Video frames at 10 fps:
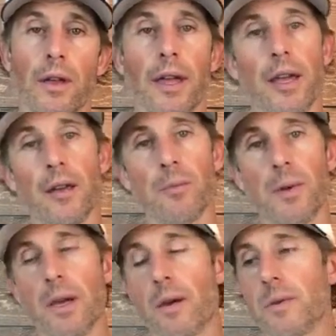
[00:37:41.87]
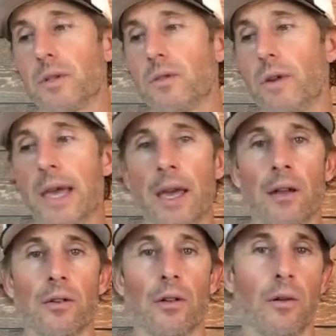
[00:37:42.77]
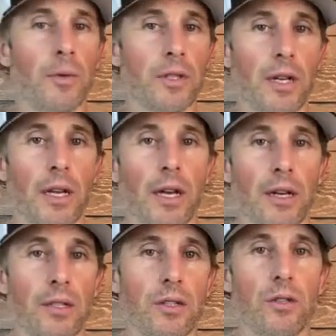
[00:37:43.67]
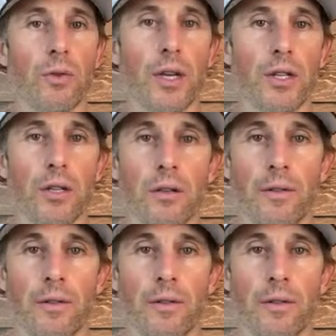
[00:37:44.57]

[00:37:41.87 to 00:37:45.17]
and being able to handle almost any kind of situation.